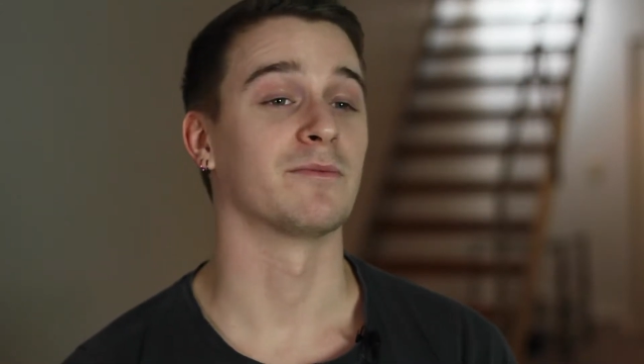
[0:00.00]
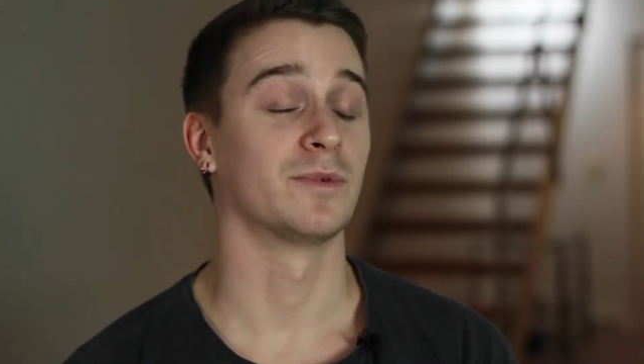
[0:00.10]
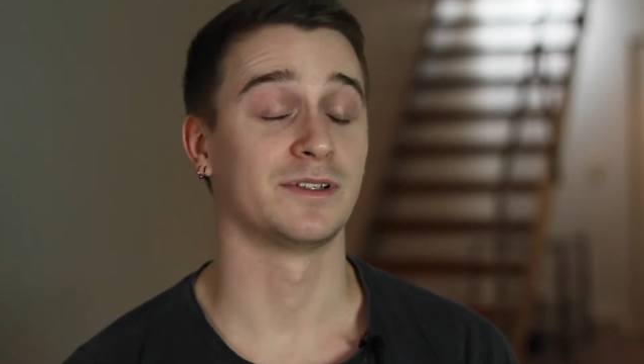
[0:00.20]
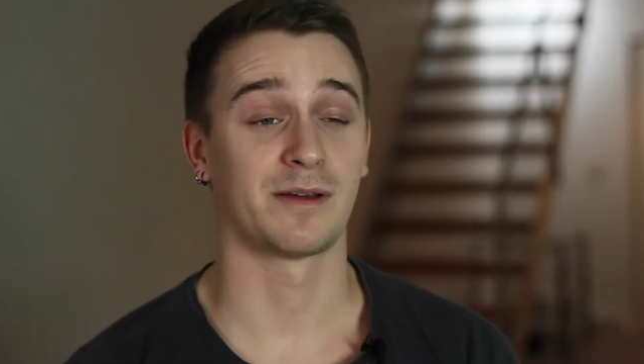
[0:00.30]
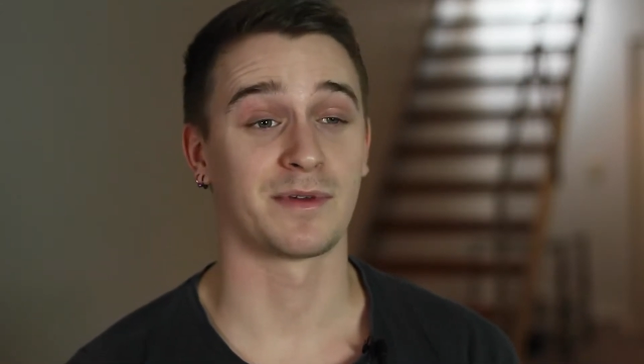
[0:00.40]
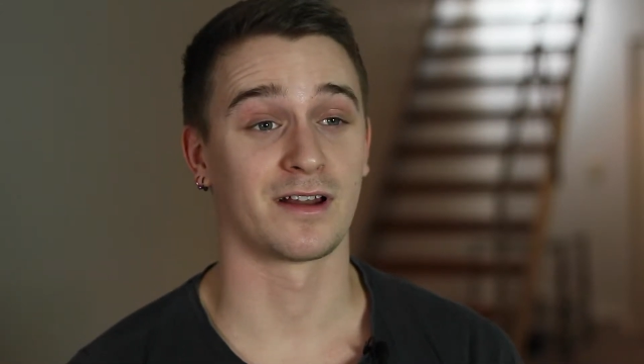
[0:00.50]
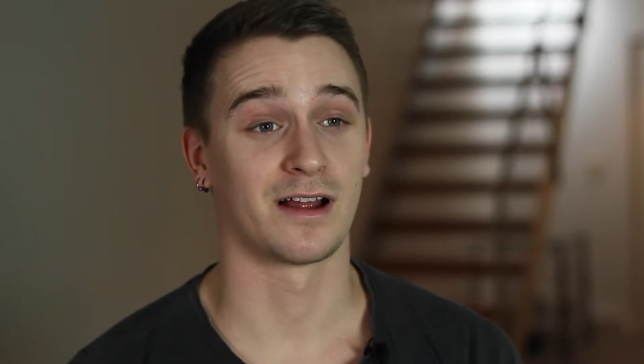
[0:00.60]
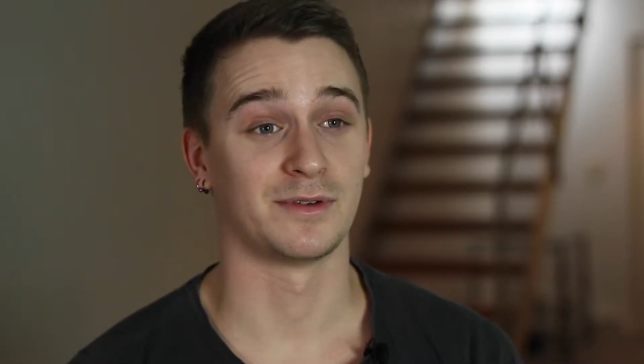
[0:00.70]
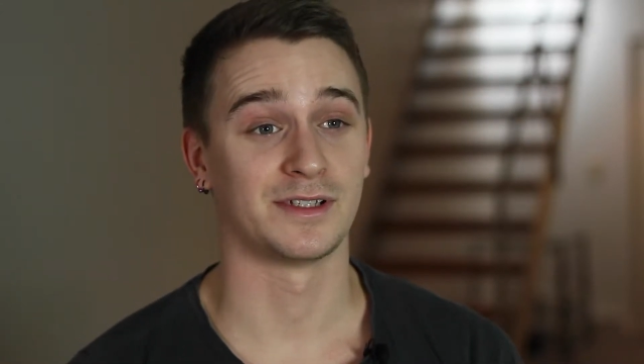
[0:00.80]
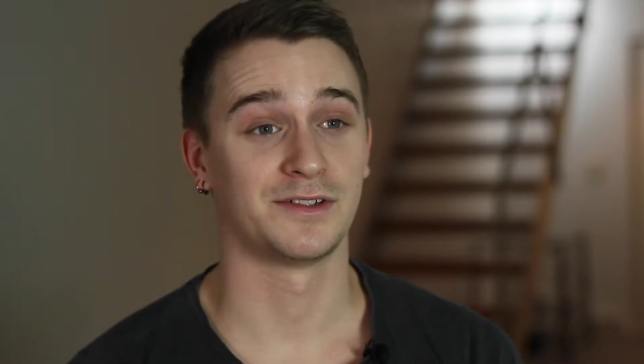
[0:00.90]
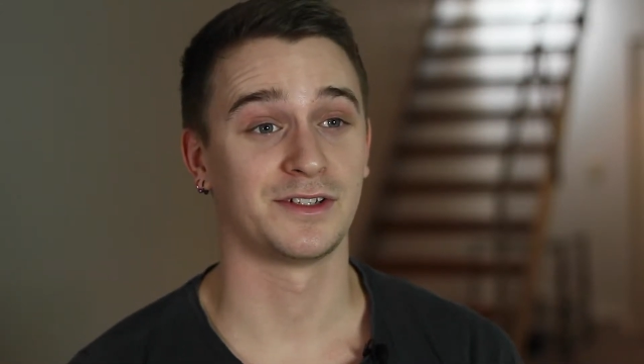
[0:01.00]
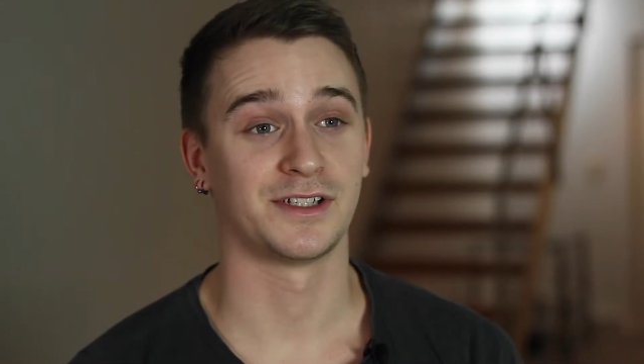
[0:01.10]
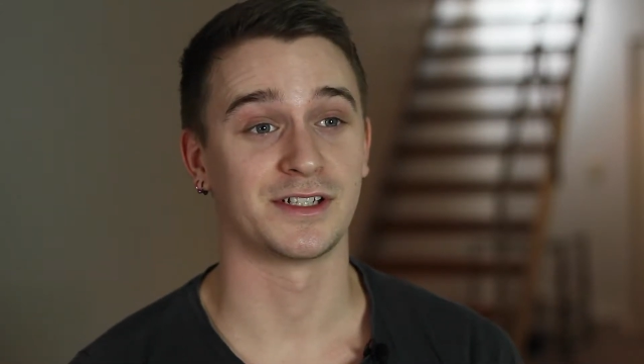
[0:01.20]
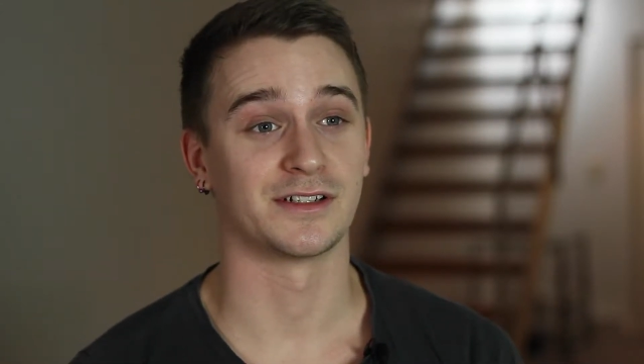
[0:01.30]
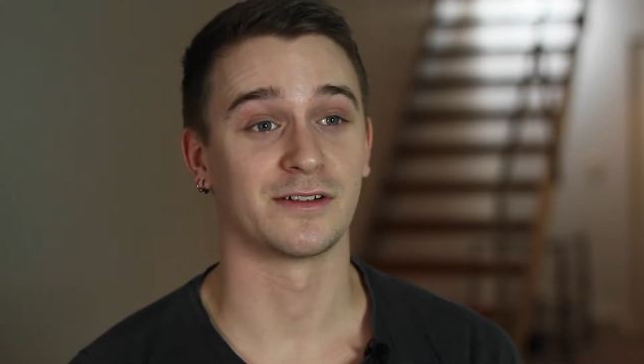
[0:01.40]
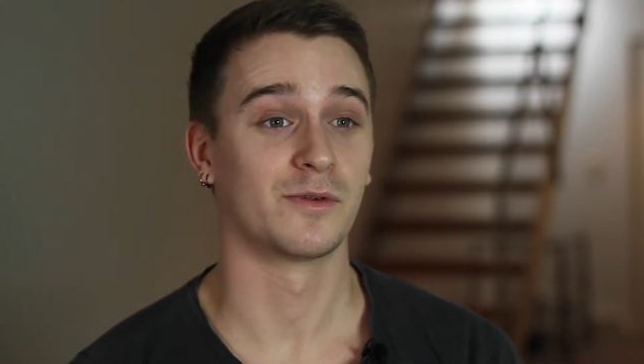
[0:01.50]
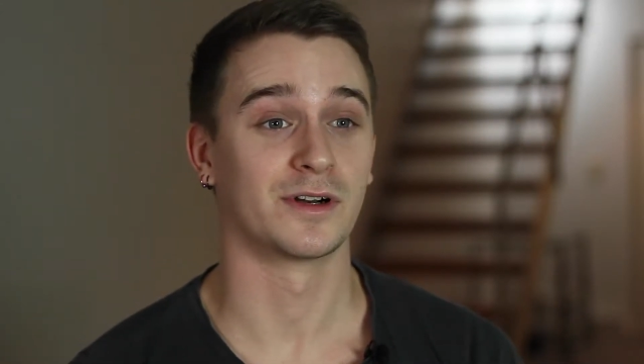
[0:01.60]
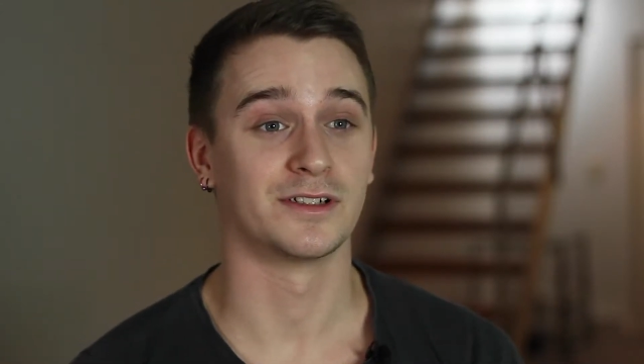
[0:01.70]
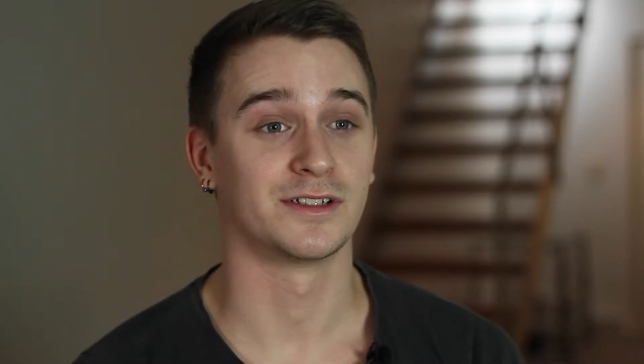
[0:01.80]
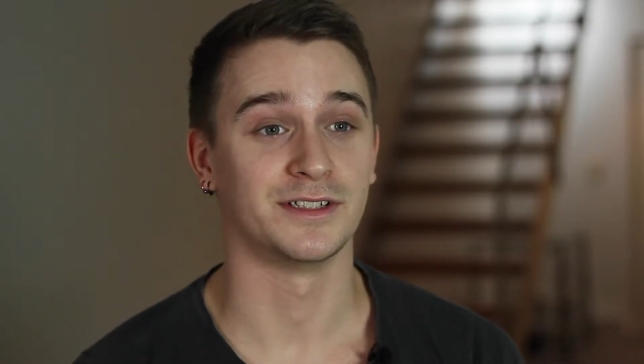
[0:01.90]
was something that I was interested in. I
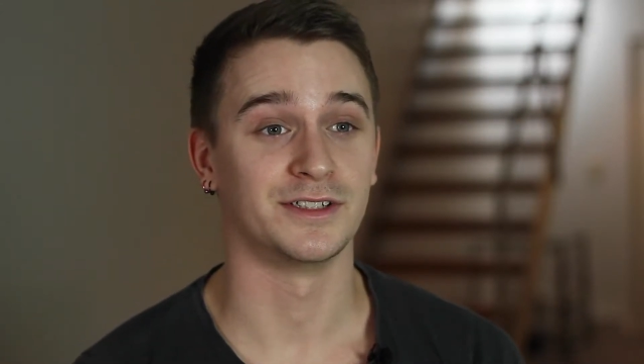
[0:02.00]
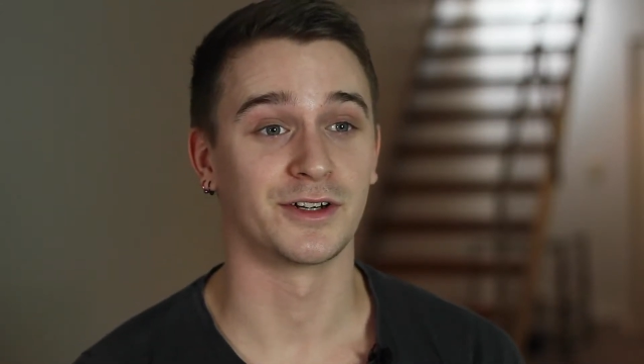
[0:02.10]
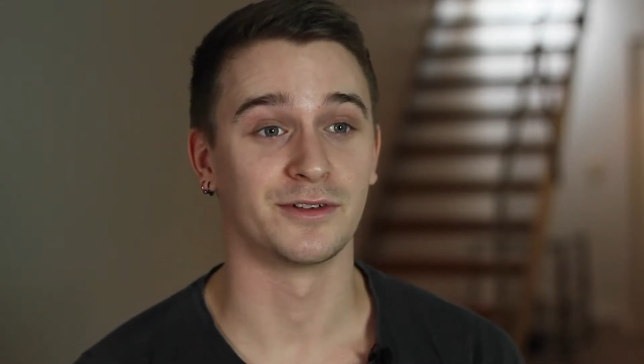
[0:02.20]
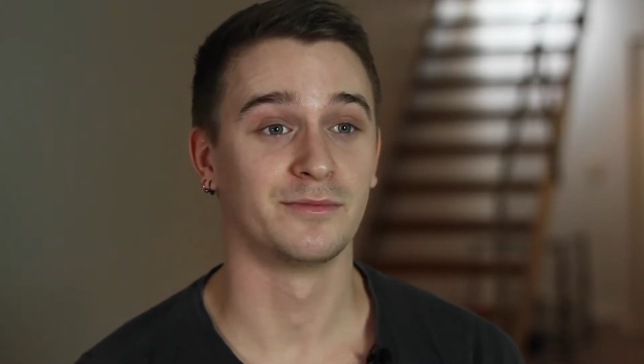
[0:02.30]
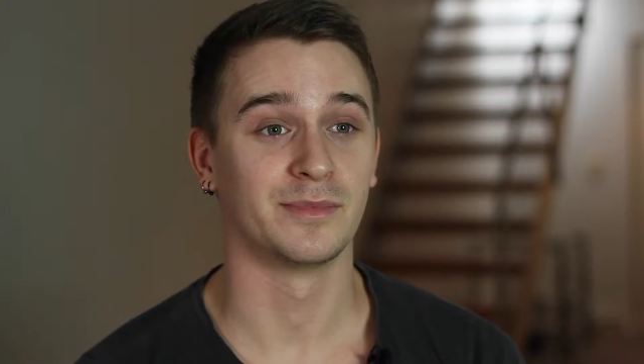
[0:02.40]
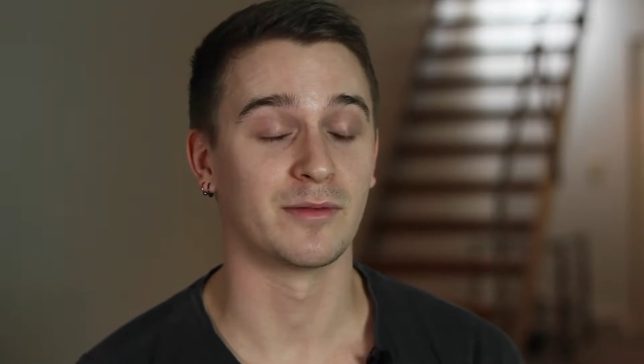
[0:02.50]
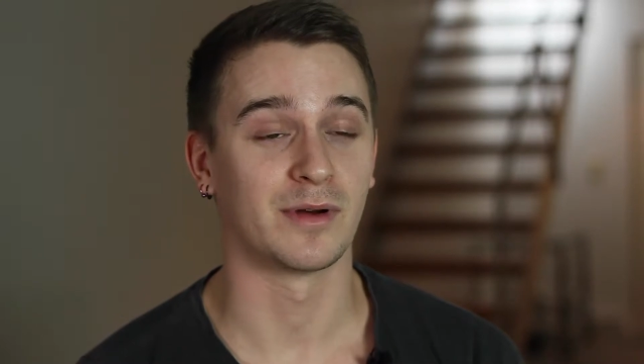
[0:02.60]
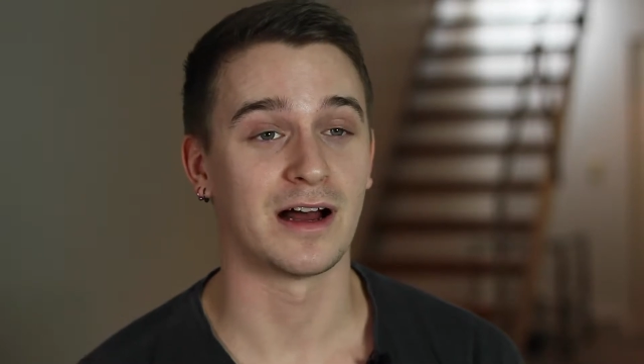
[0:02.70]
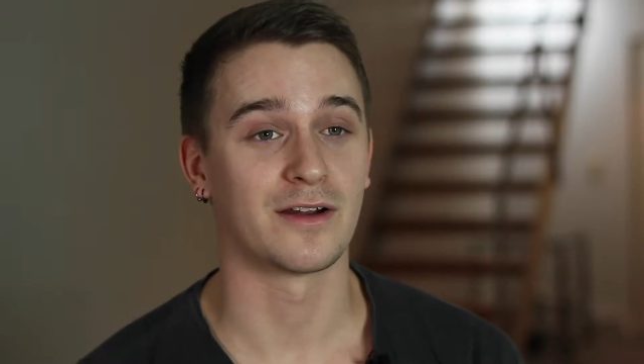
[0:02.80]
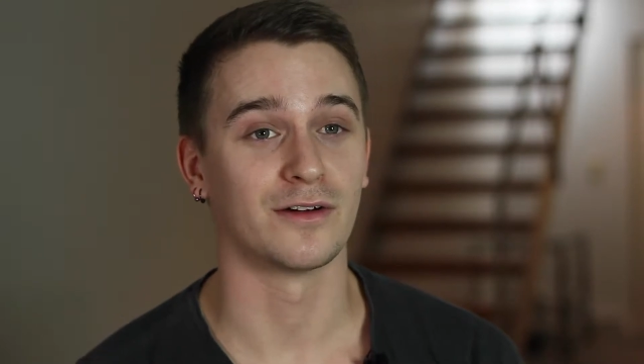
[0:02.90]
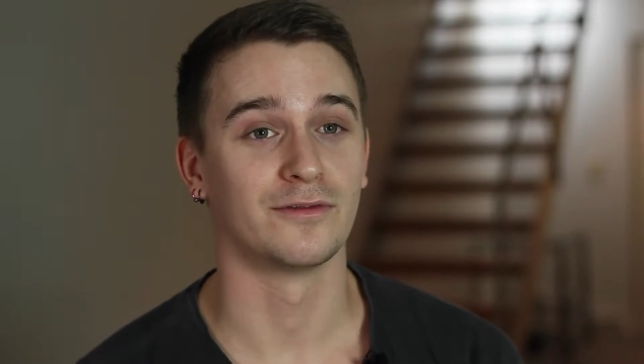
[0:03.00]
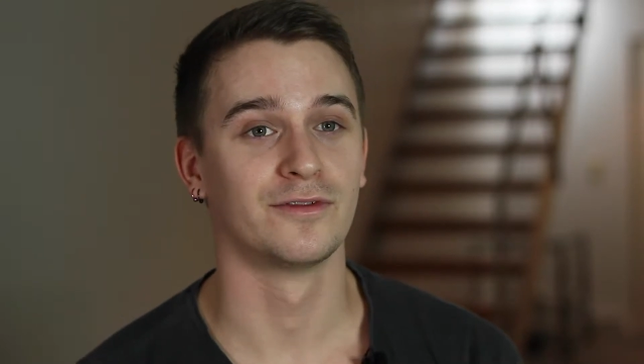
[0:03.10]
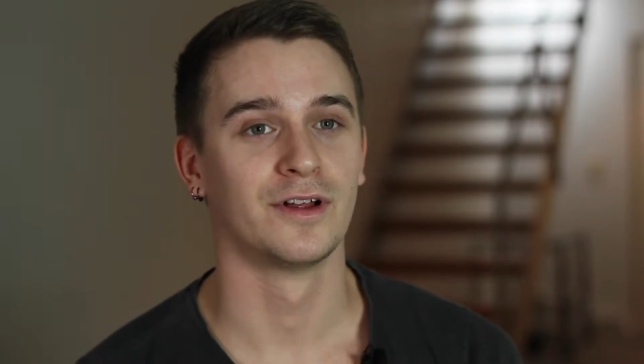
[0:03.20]
wanted to, be a part of.